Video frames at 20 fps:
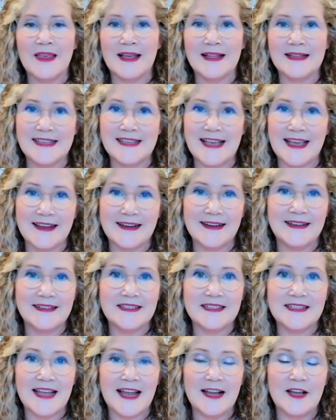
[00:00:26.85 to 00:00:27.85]
And secondly,
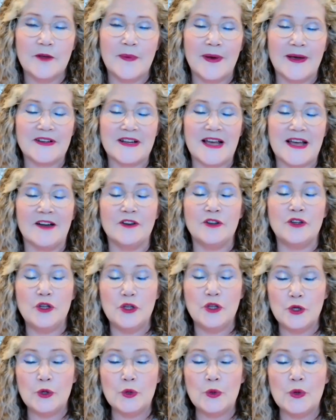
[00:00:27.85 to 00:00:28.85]
to tell you about our
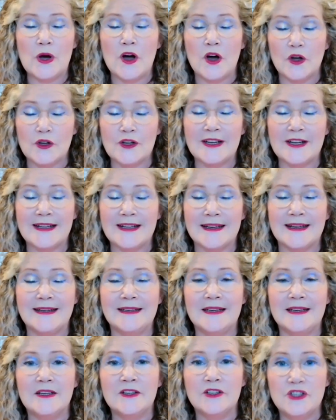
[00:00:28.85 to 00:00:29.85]
new
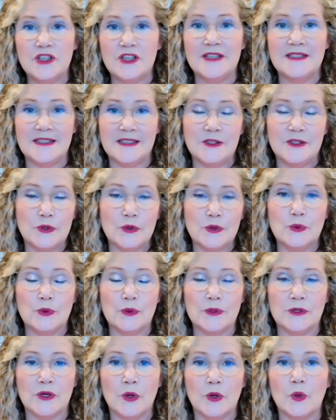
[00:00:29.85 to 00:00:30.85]
online GC
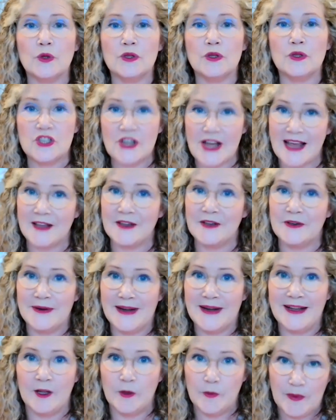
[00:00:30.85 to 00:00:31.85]
tool called
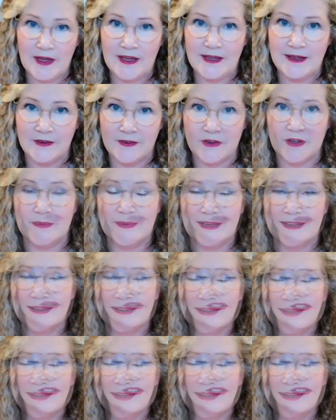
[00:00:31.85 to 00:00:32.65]
CheckYourLLPAgreement.